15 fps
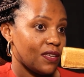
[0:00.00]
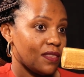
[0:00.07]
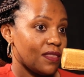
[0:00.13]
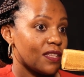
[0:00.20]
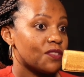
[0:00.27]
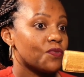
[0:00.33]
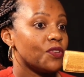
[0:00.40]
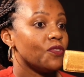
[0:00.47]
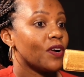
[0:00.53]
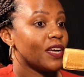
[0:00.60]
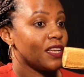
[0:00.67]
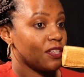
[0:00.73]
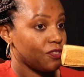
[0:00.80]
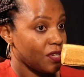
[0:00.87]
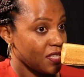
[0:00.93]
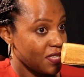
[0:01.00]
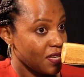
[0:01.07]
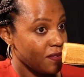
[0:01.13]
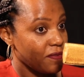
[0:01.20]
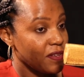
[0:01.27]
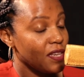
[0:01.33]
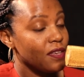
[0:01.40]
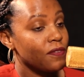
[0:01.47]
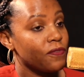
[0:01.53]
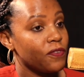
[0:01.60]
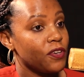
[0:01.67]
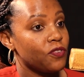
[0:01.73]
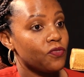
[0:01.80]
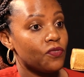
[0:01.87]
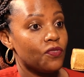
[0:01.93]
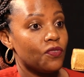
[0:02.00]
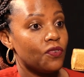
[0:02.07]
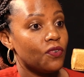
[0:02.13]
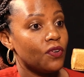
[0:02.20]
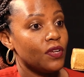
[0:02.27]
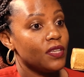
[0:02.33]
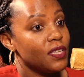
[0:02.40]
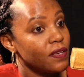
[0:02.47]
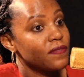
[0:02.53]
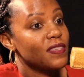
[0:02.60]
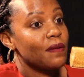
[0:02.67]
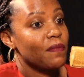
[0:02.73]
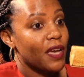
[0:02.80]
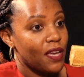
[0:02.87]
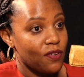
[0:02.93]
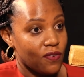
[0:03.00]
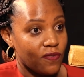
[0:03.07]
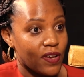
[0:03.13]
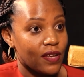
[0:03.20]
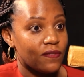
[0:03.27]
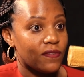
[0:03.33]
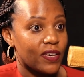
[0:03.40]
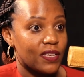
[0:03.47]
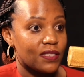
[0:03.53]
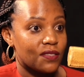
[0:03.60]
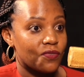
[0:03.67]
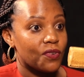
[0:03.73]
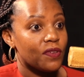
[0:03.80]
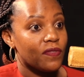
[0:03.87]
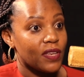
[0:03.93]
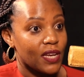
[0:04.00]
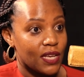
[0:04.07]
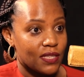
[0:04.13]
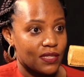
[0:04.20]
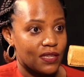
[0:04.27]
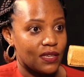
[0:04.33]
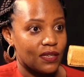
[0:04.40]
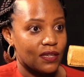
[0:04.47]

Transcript: That's when you can actually start feeling free to give some kind of advice or even asking.